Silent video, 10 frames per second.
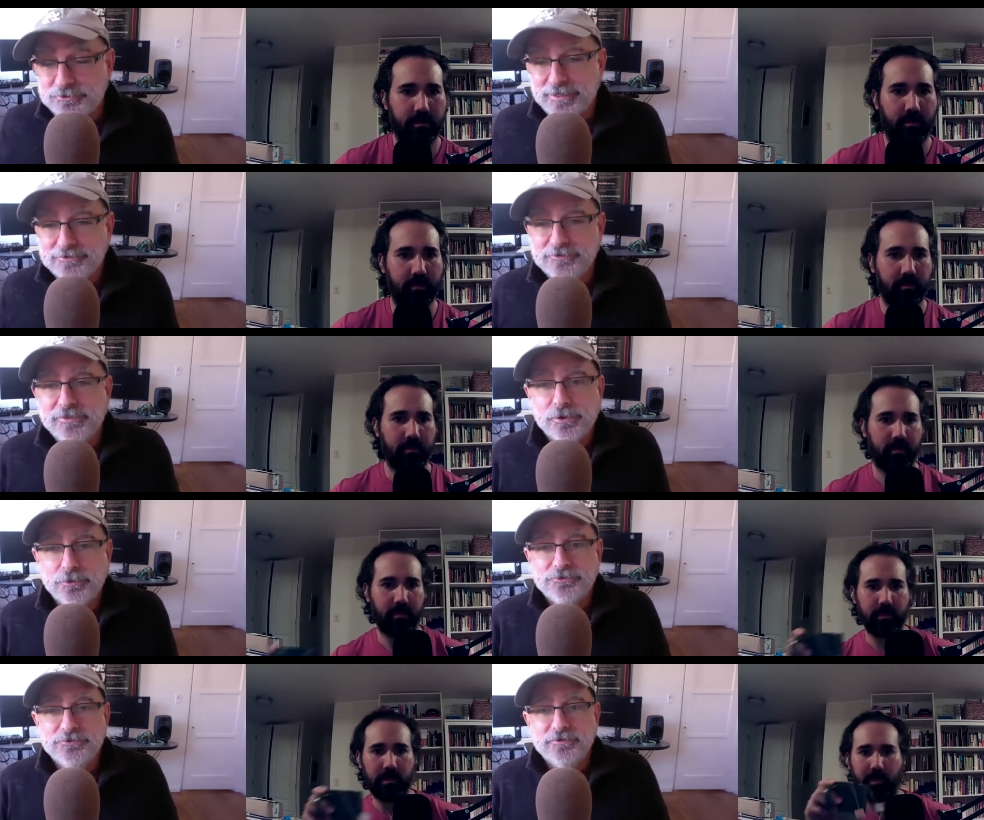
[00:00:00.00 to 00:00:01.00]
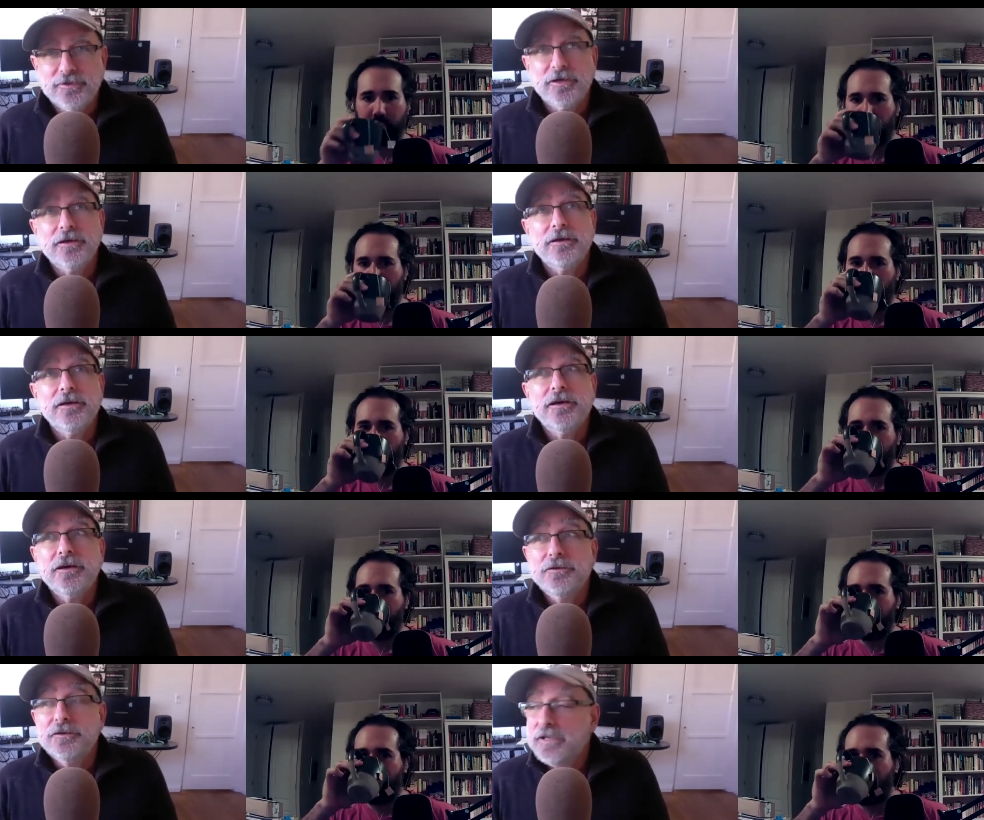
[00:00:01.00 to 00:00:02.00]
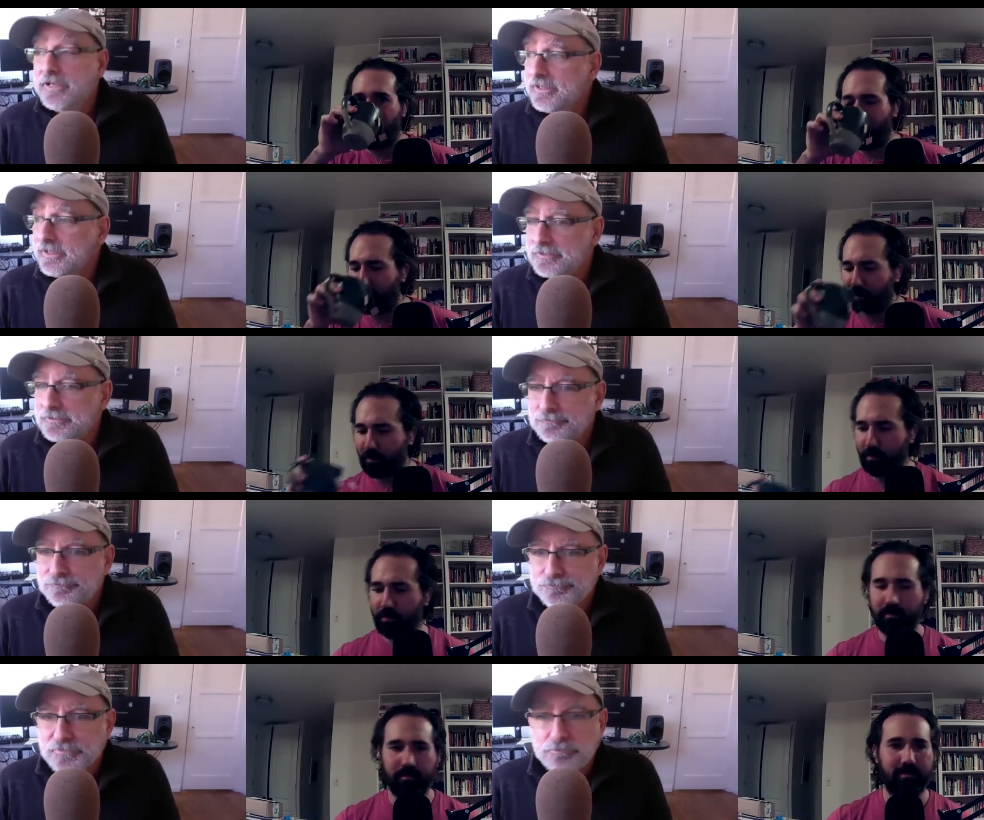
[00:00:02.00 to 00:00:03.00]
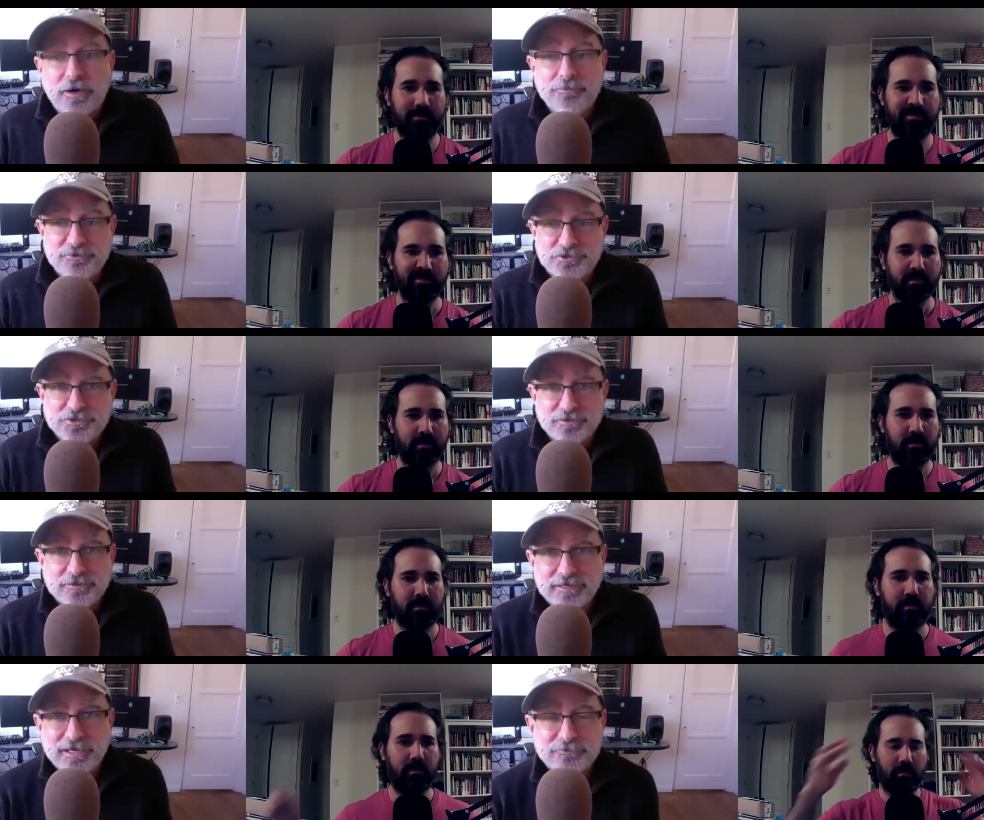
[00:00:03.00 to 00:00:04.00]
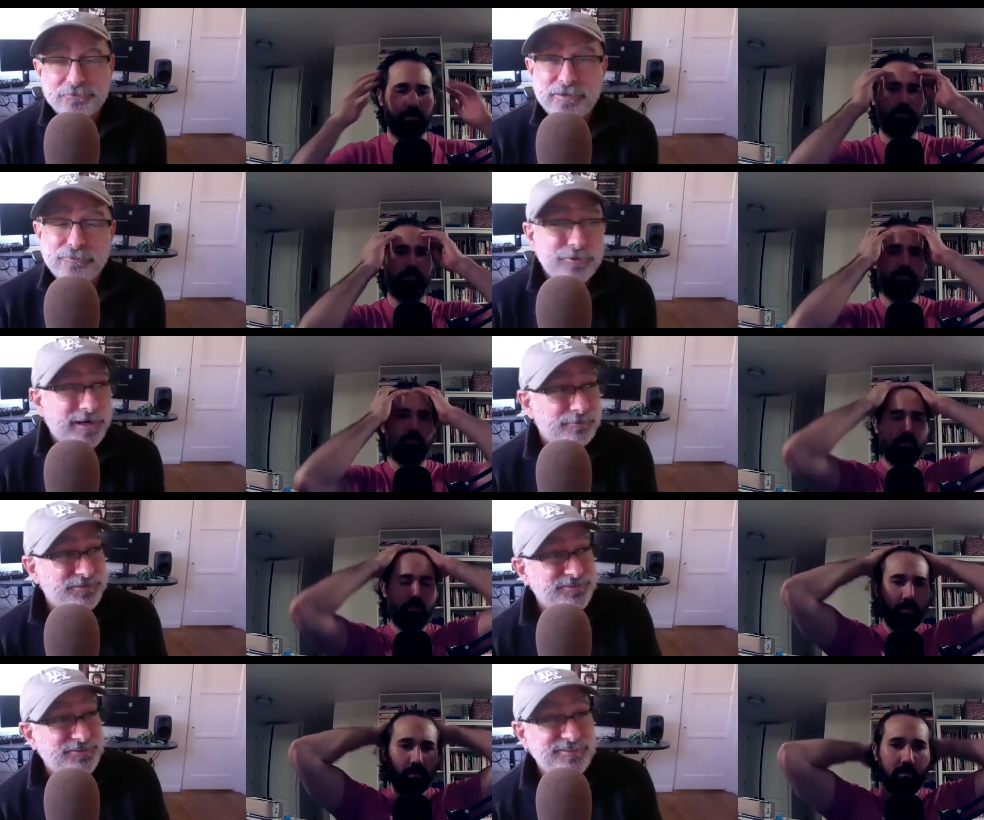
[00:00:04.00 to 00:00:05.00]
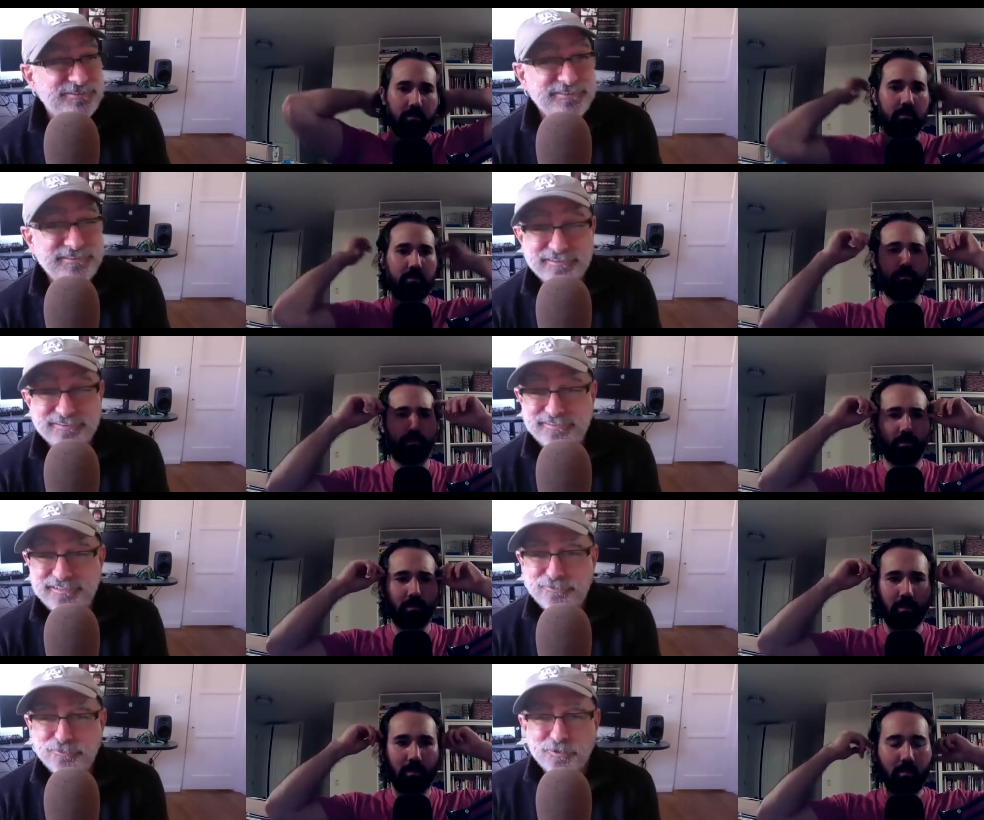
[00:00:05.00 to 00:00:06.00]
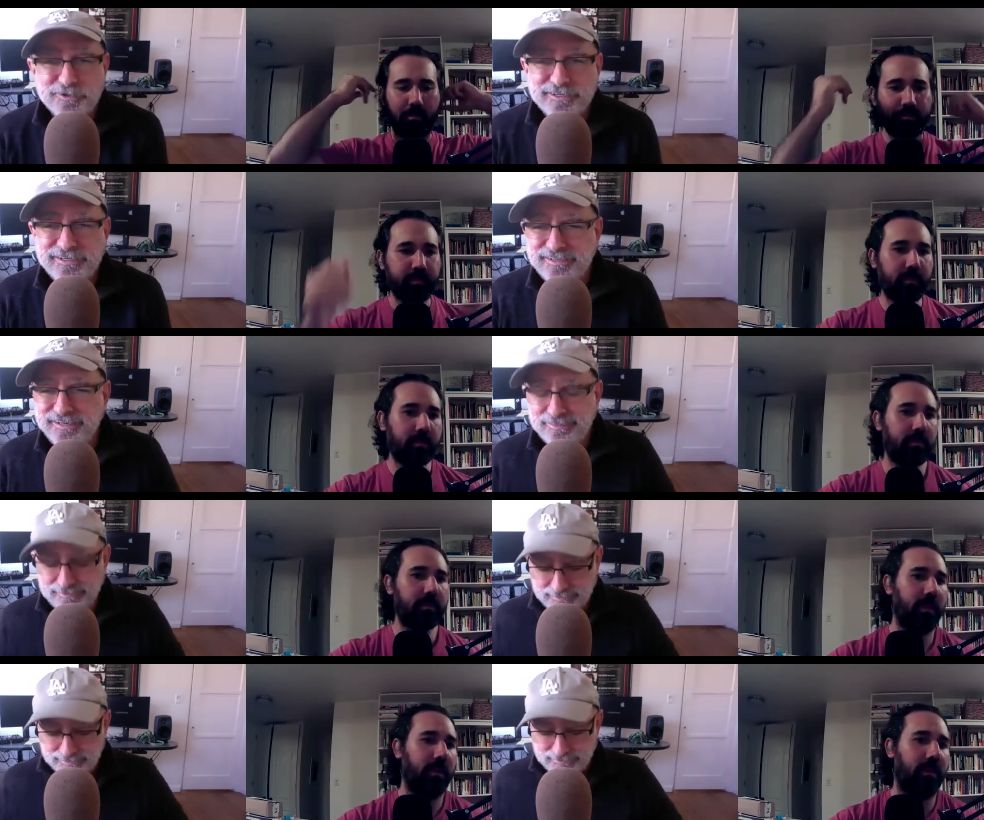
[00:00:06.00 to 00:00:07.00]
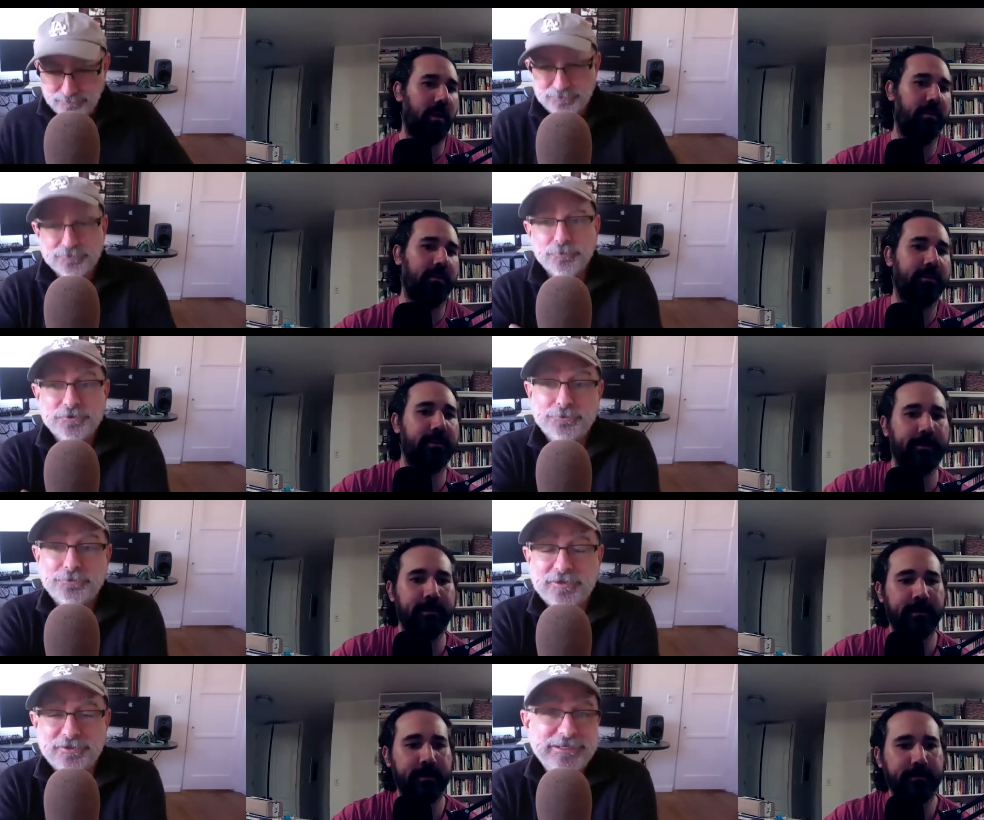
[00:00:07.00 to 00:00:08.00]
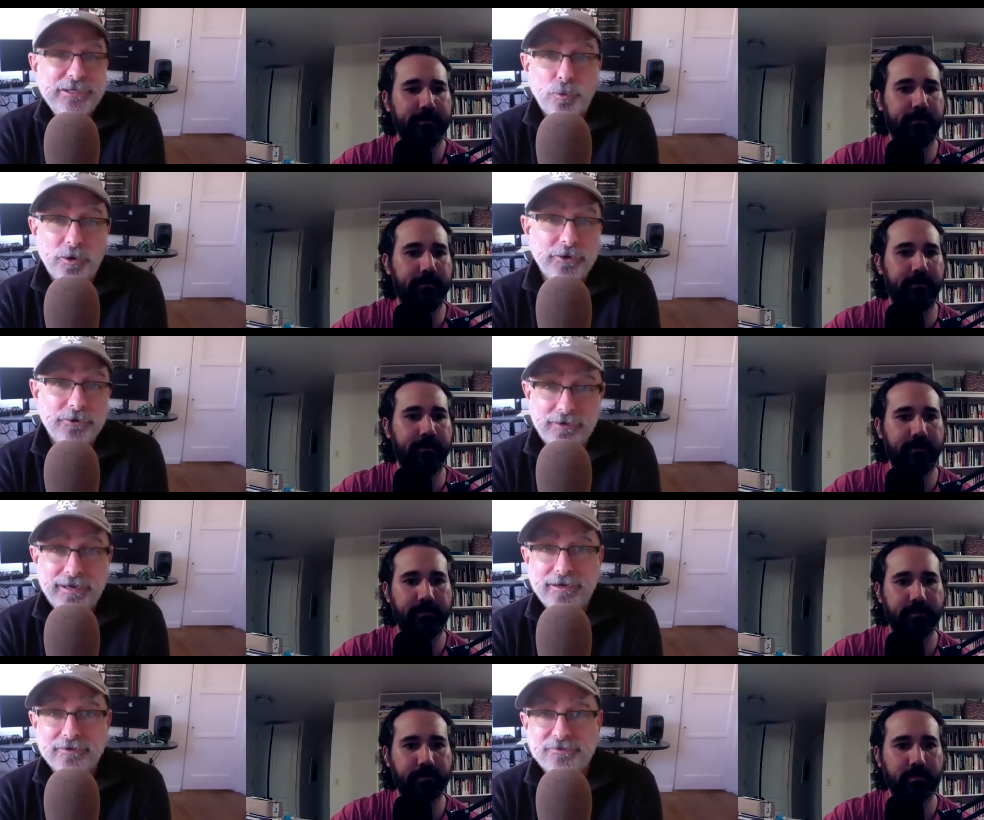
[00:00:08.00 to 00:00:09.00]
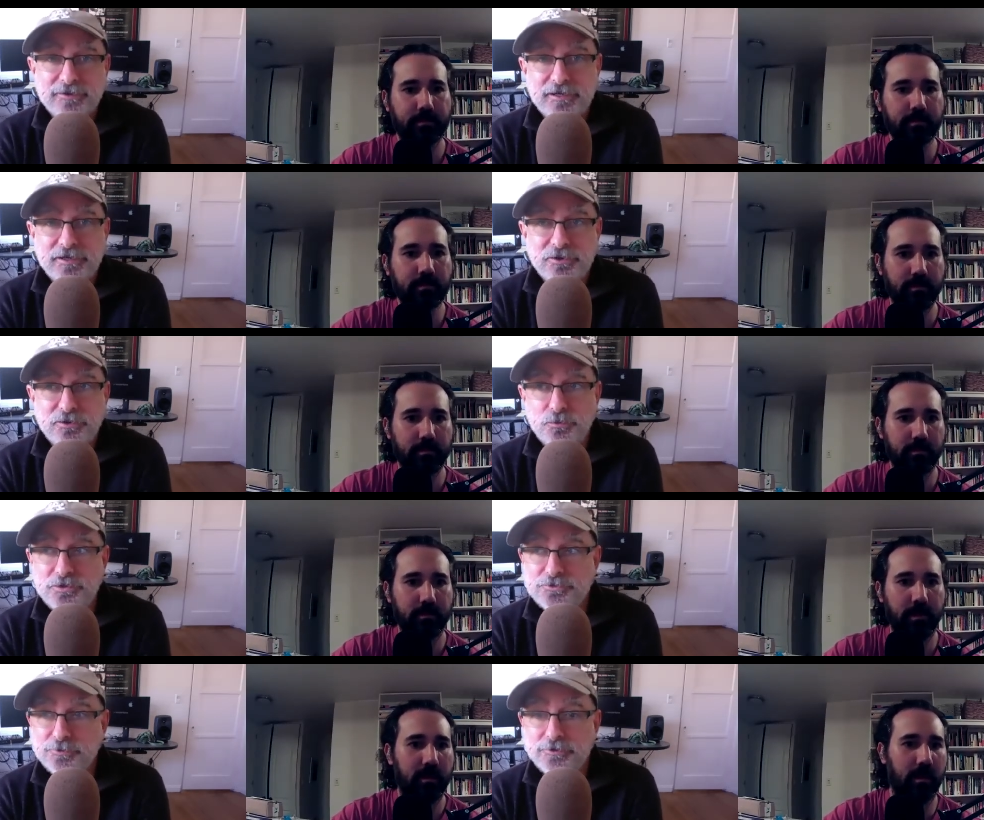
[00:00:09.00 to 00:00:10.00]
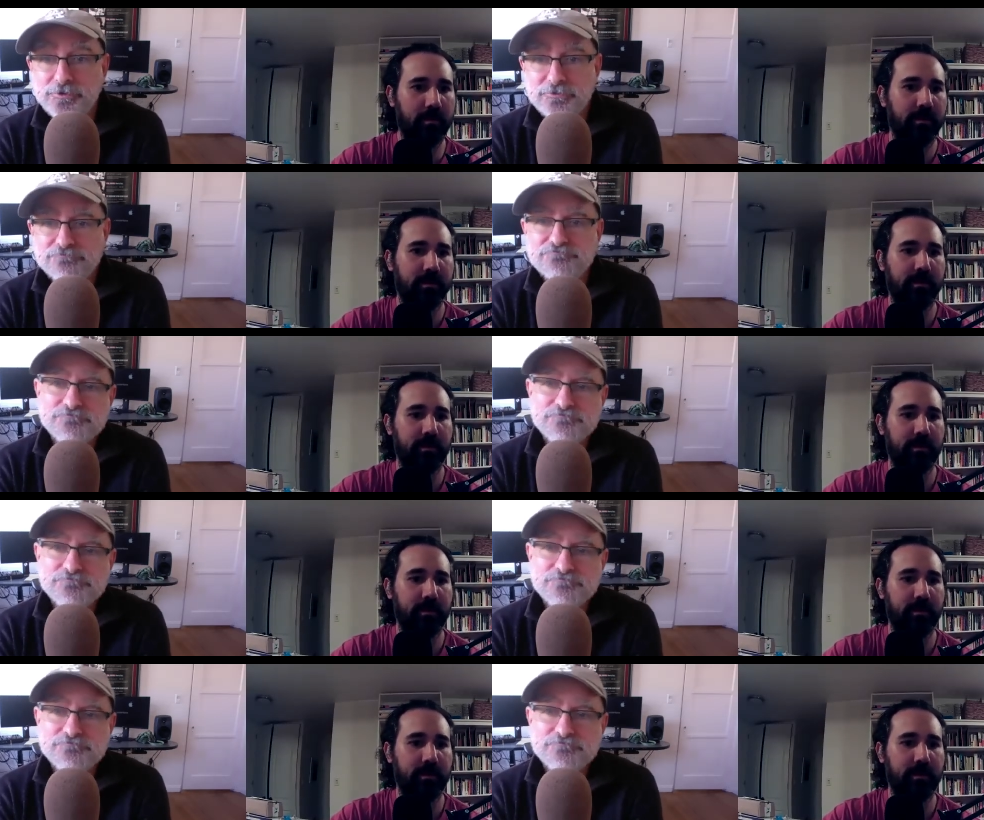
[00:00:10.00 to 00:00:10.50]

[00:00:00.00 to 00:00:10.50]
Speaker 1: school, actually, there was a a, a uh, proposition, California Prop sixty one, I think, it was which was the Clean Water Act, which was